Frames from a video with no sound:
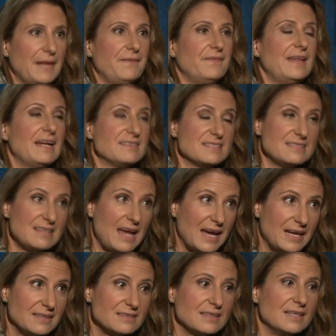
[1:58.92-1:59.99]
But that
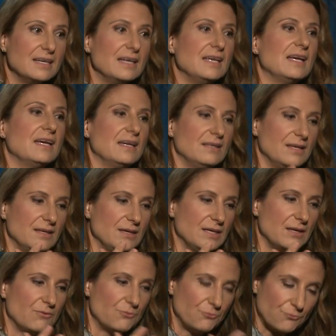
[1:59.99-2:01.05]
said,
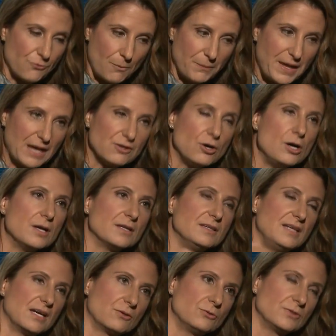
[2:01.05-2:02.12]
from that
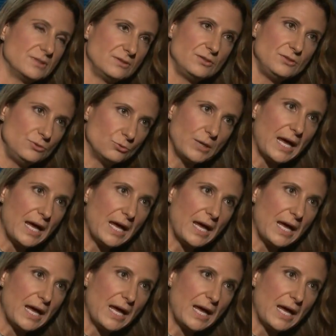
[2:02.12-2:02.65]
on, there, you